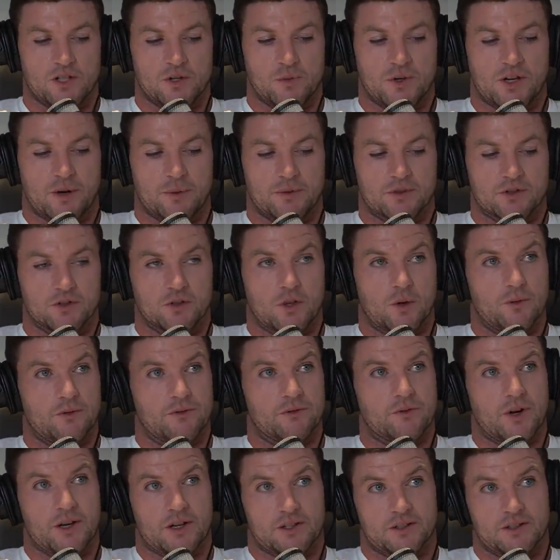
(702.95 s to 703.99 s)
You went up and signed with
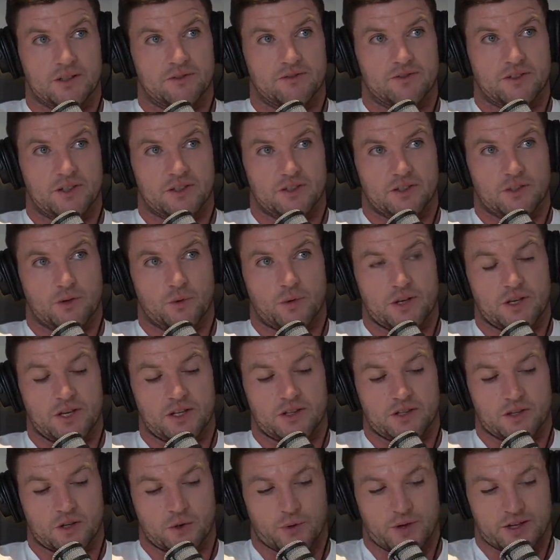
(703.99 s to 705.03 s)
Redcliffe
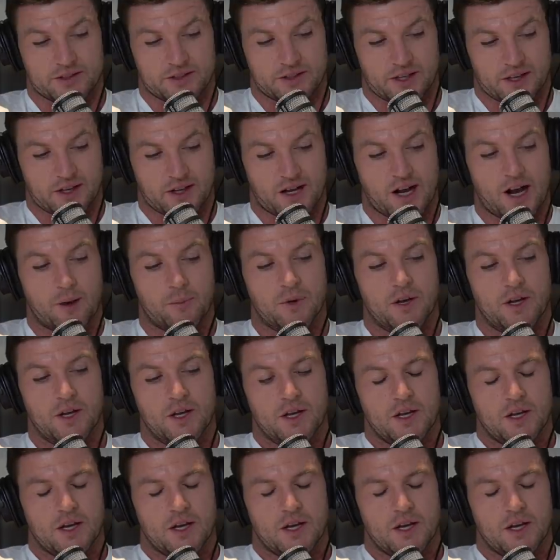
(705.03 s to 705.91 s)
in the Queensland Cup.